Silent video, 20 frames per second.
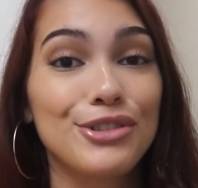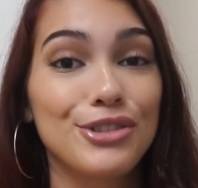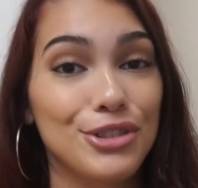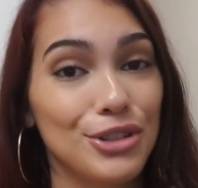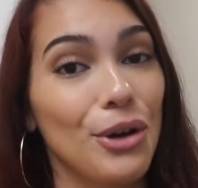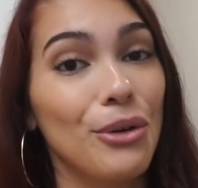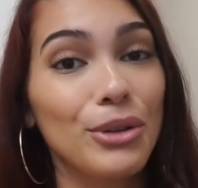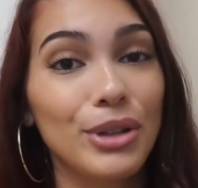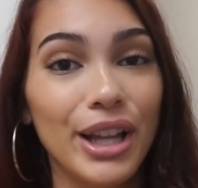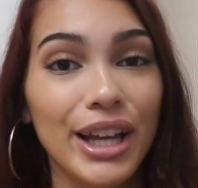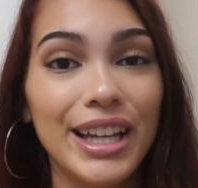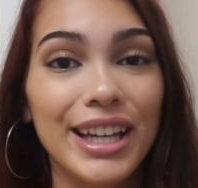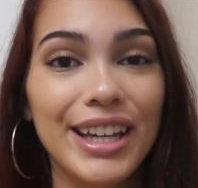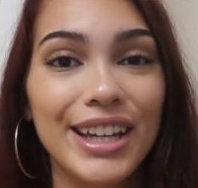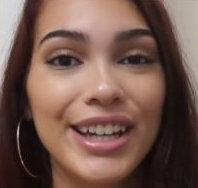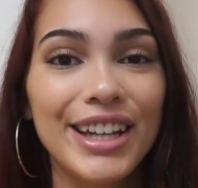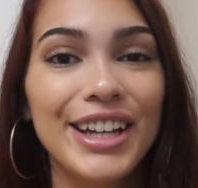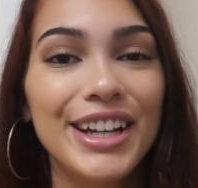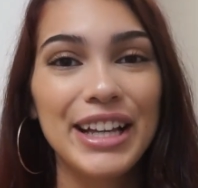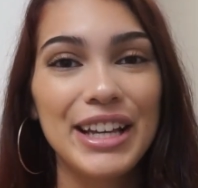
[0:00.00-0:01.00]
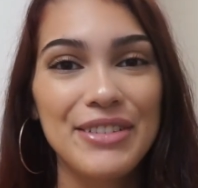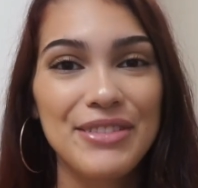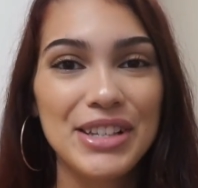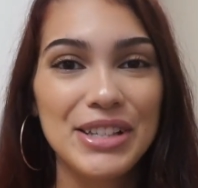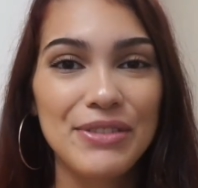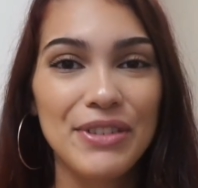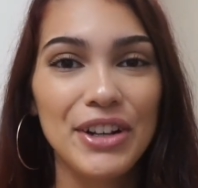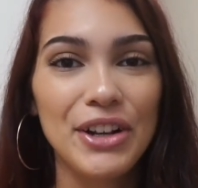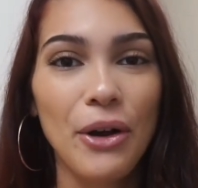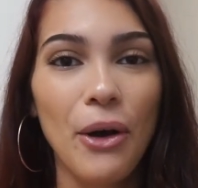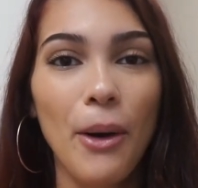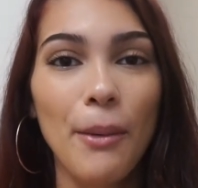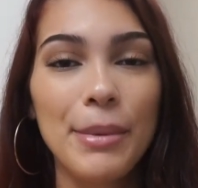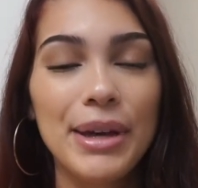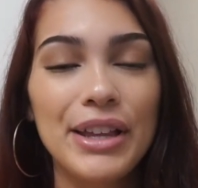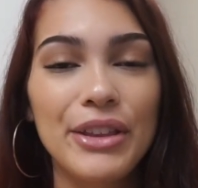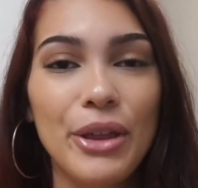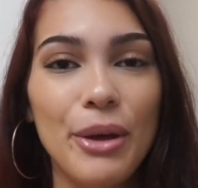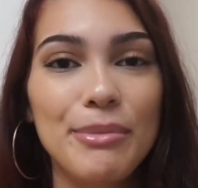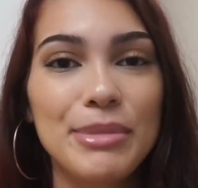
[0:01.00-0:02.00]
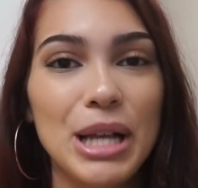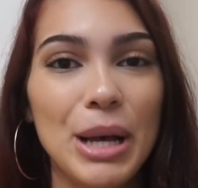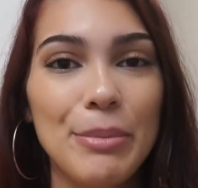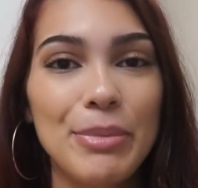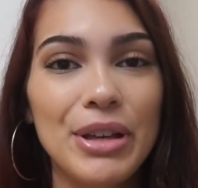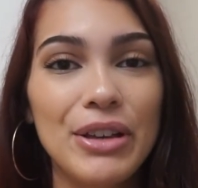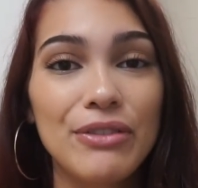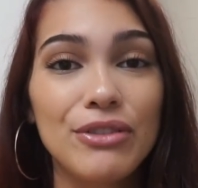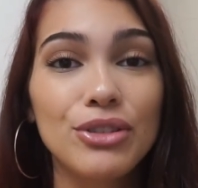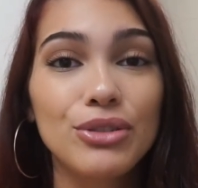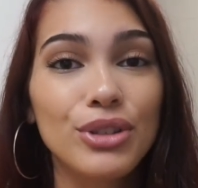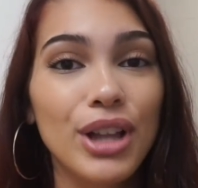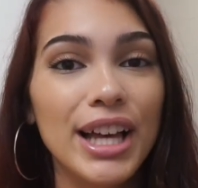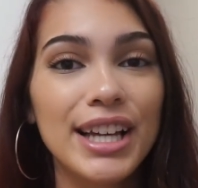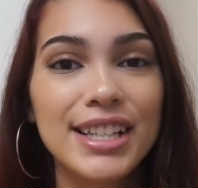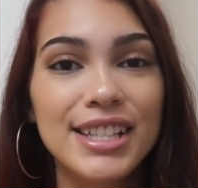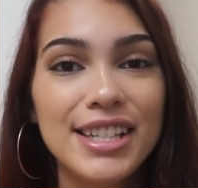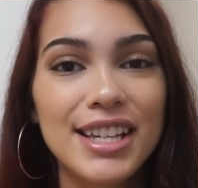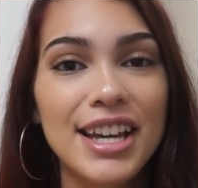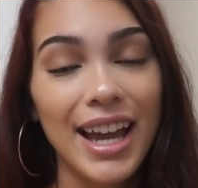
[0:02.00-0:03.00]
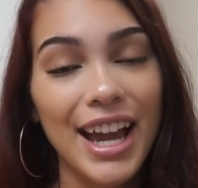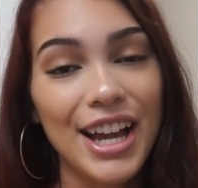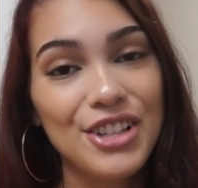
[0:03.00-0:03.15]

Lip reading: don't like it. Give this video a big thumbs up if you liked it,